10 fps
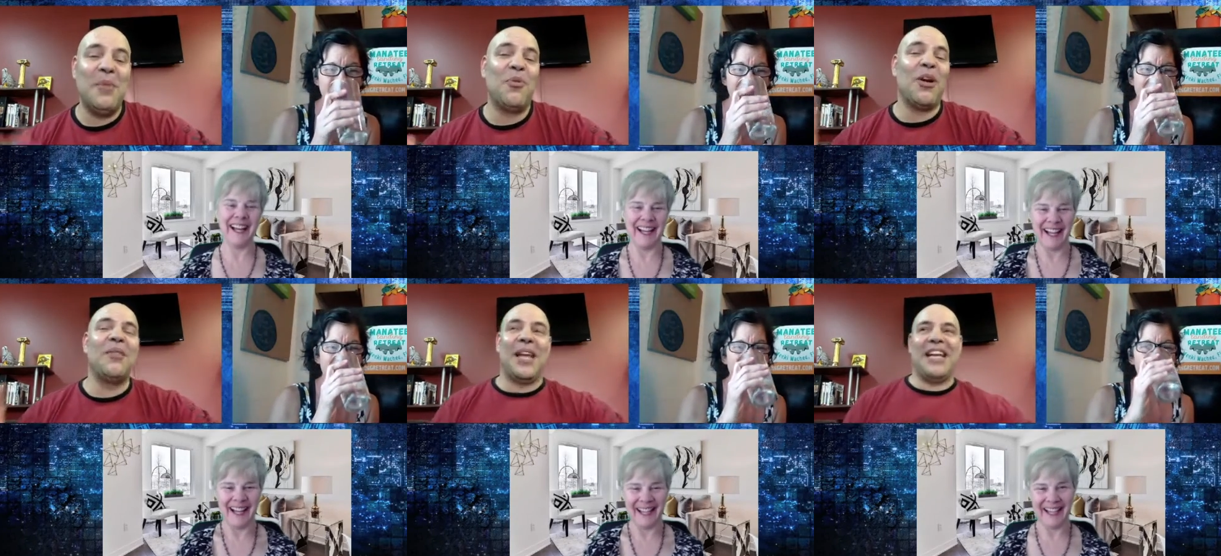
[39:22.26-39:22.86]
Speaker 1: were
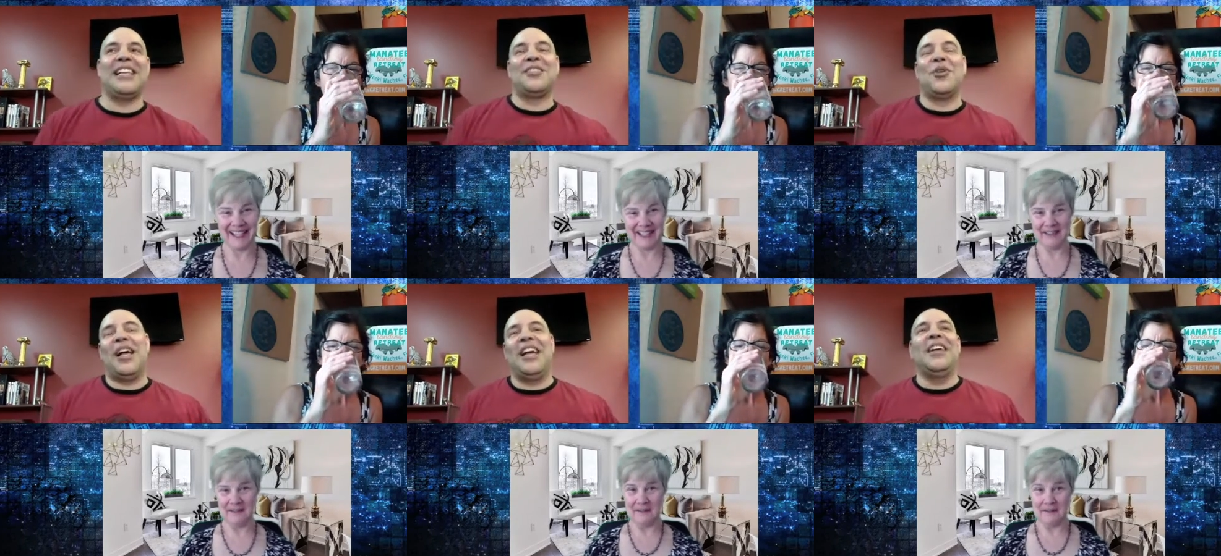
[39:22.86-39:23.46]
like so
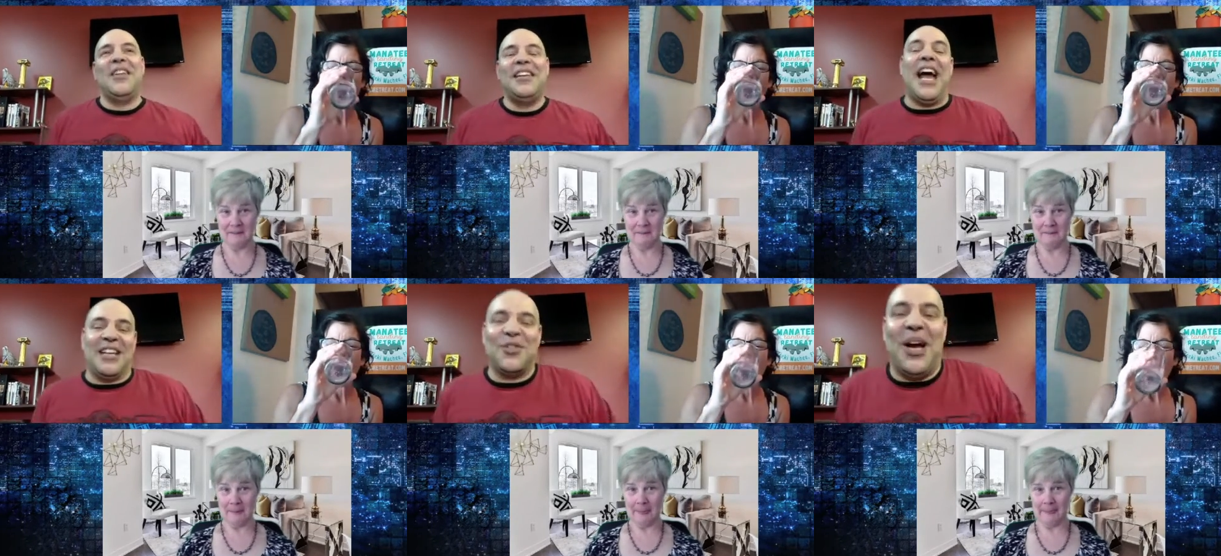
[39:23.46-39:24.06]
I yeah
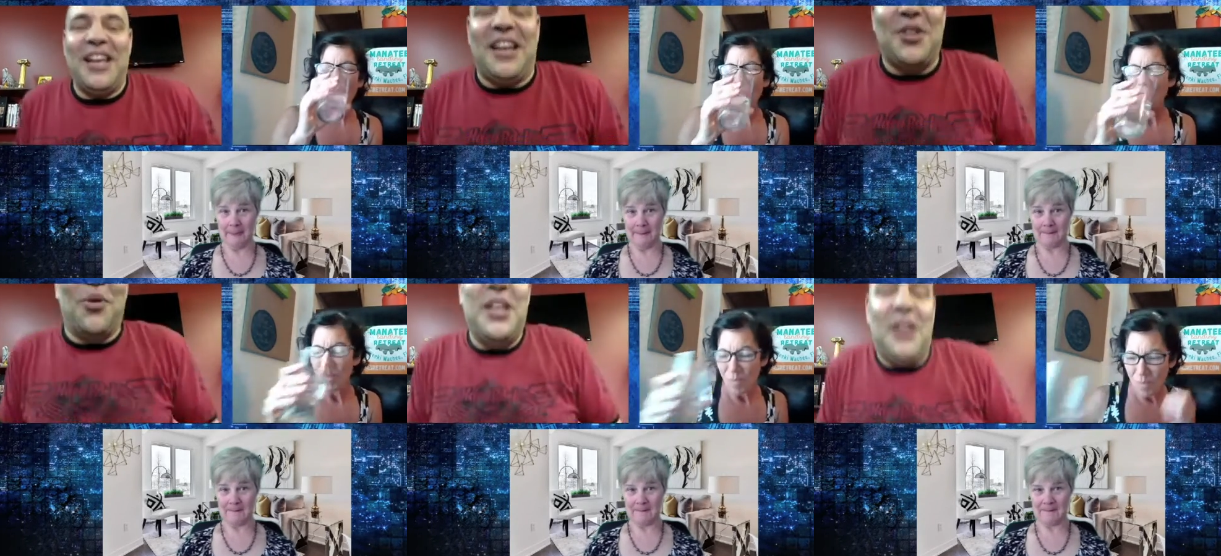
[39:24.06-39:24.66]
so I, I
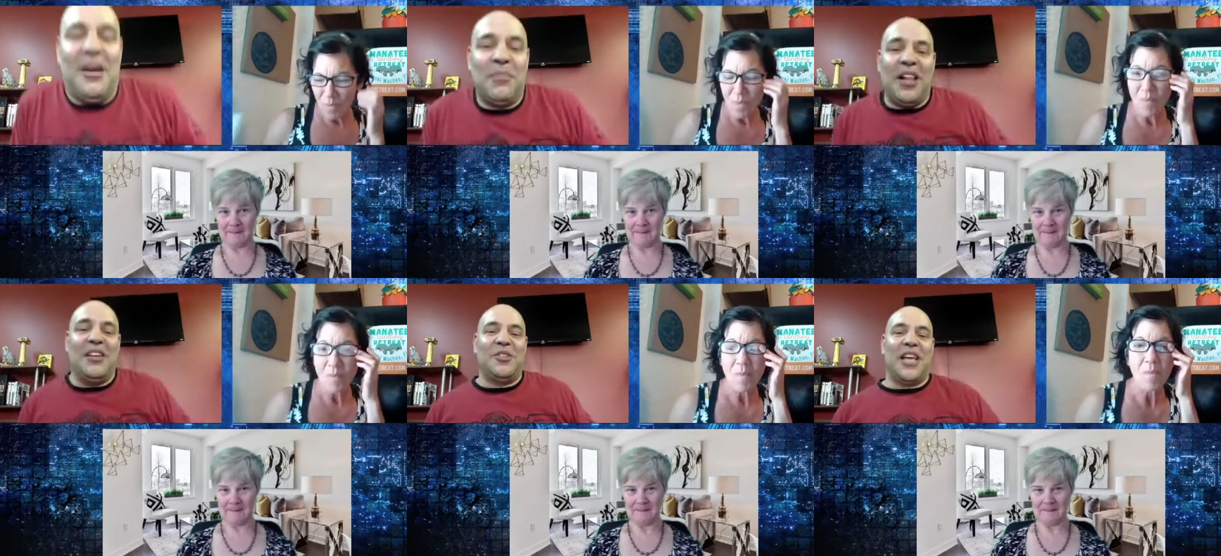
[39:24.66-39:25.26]
totally I'm glad
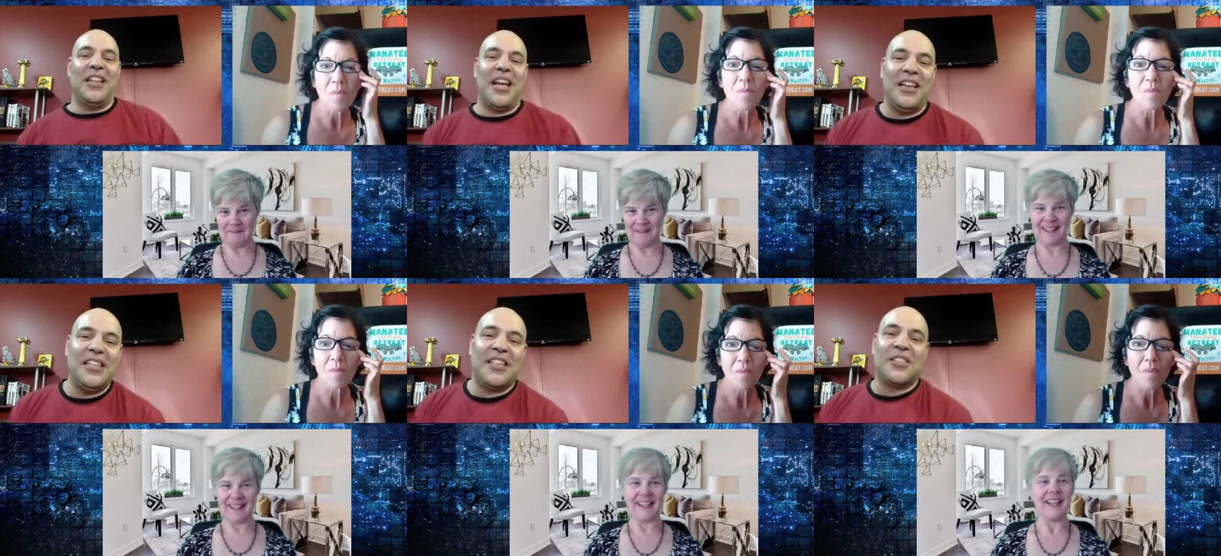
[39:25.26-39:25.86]
you said that at
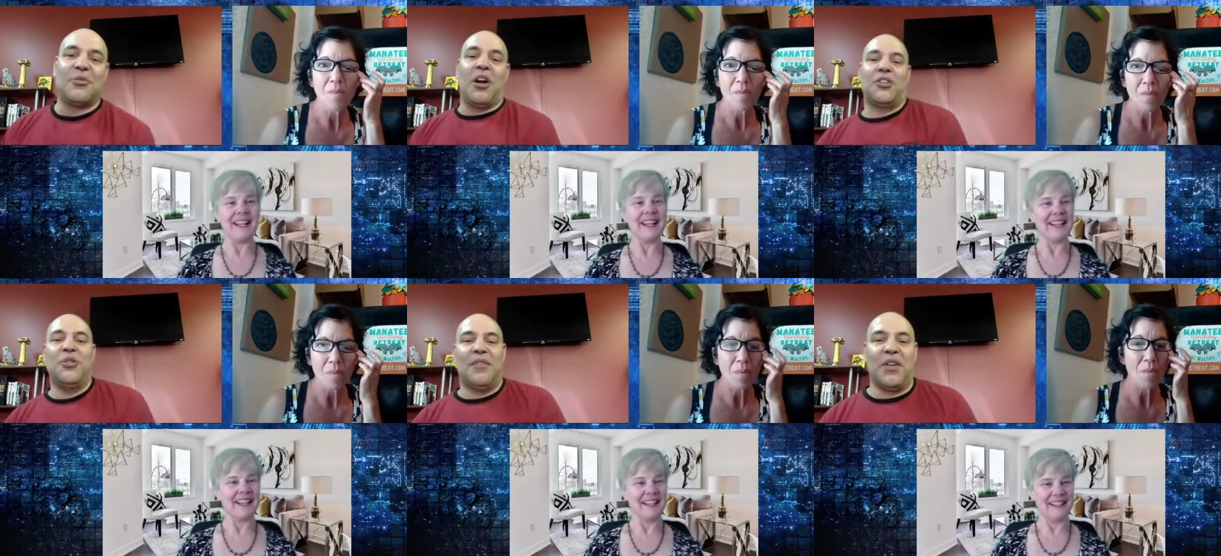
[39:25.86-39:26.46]
least because there are two
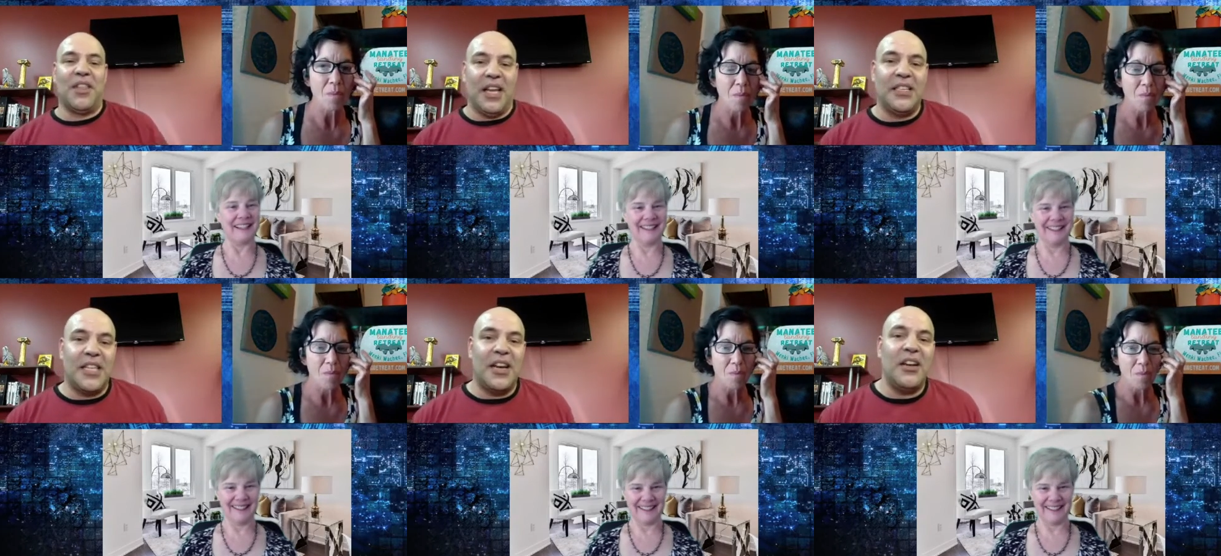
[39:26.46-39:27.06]
different things
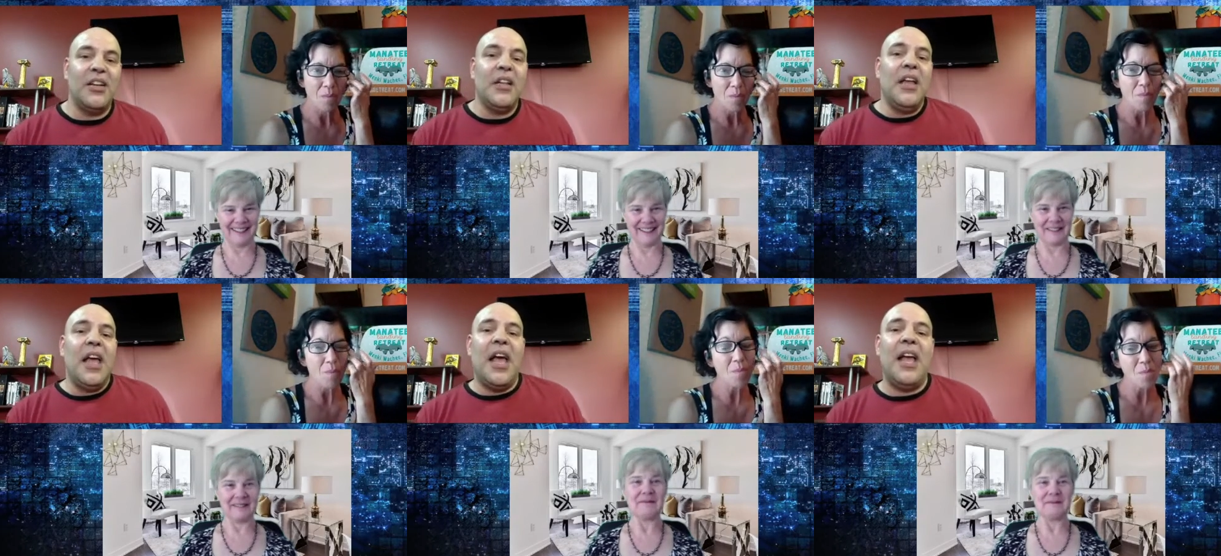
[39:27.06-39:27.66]
there.
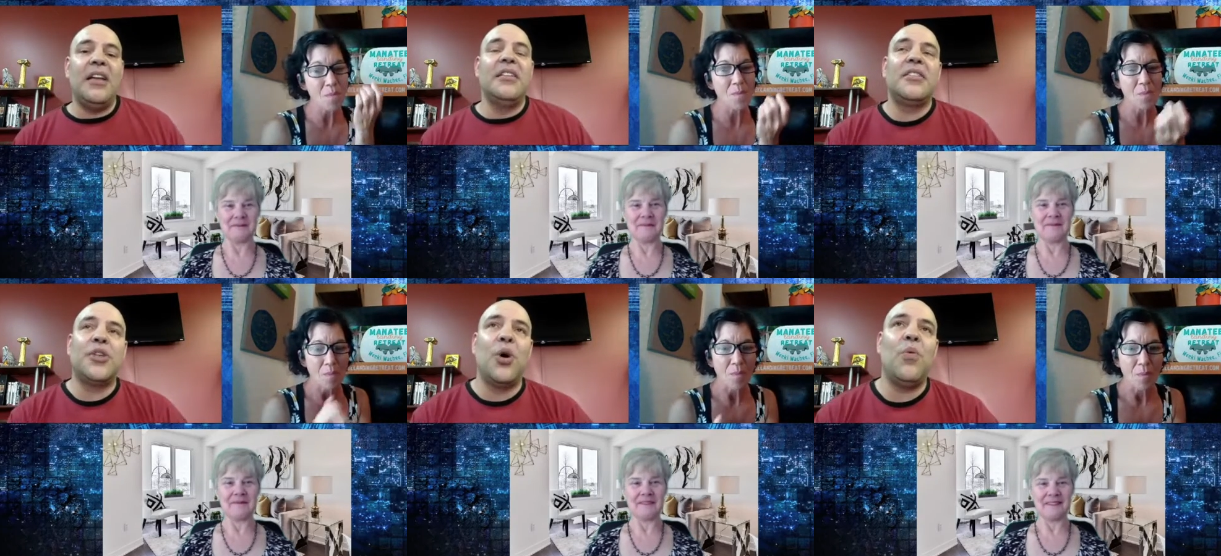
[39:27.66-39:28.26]
And mm-hmm.
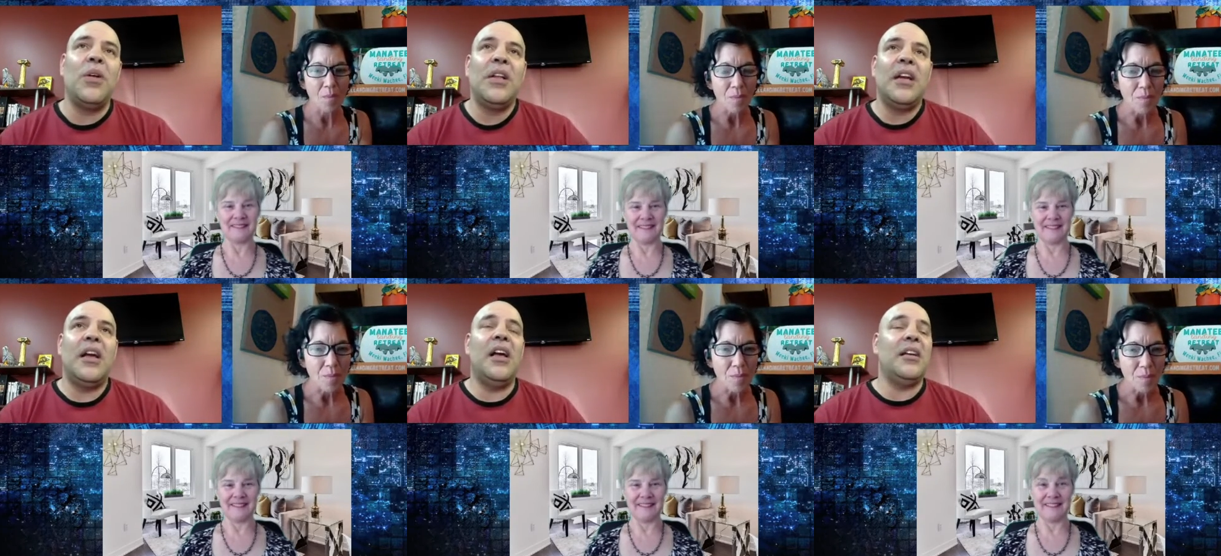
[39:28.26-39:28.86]
so,
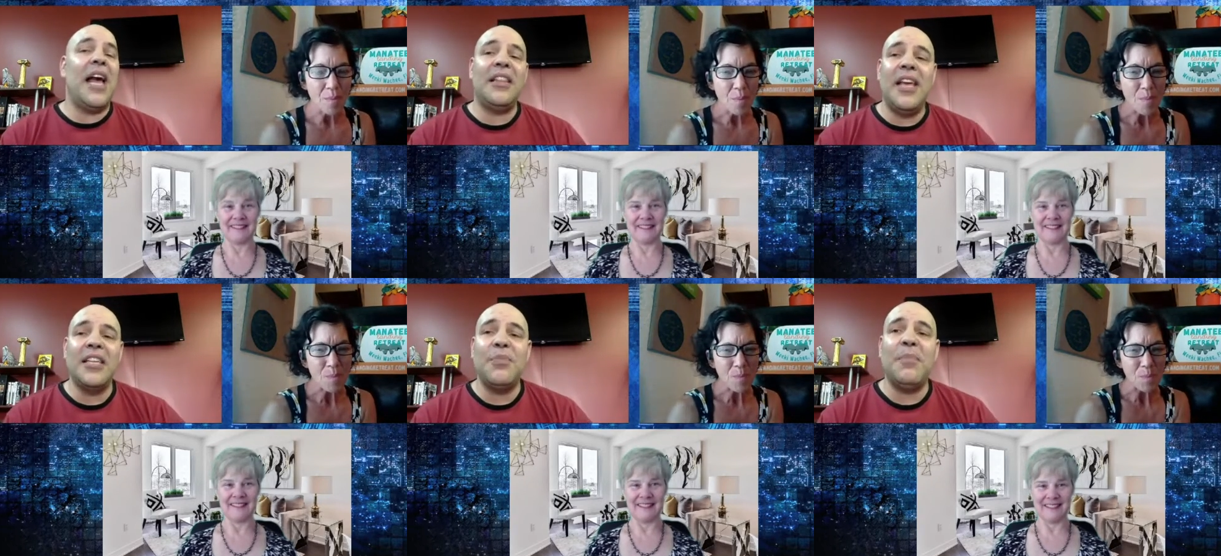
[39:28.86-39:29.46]
uh, Cathy,
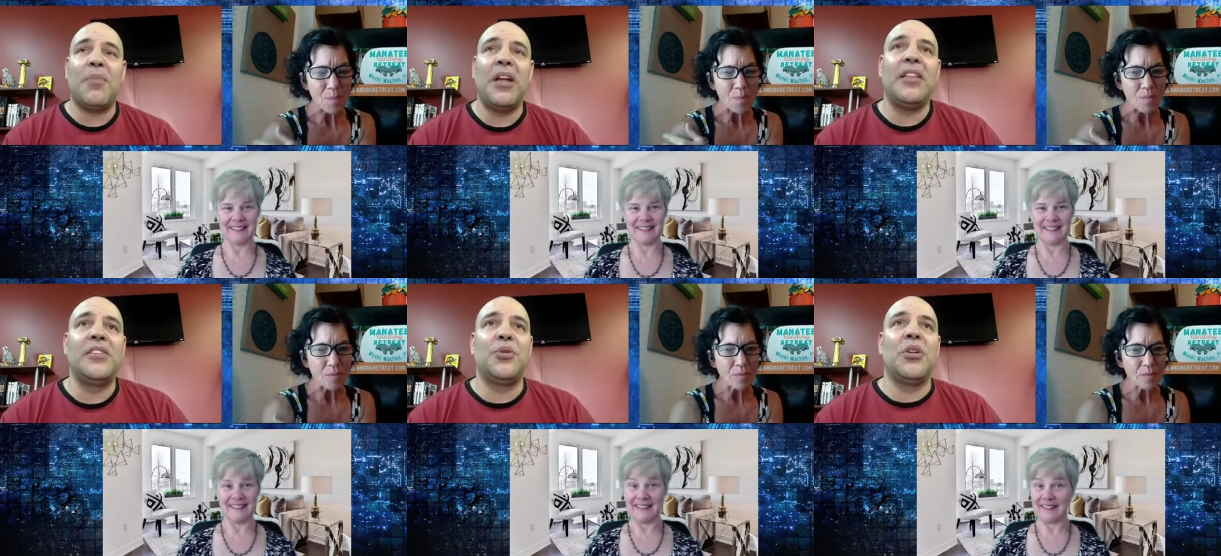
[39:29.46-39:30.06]
as we bring things to a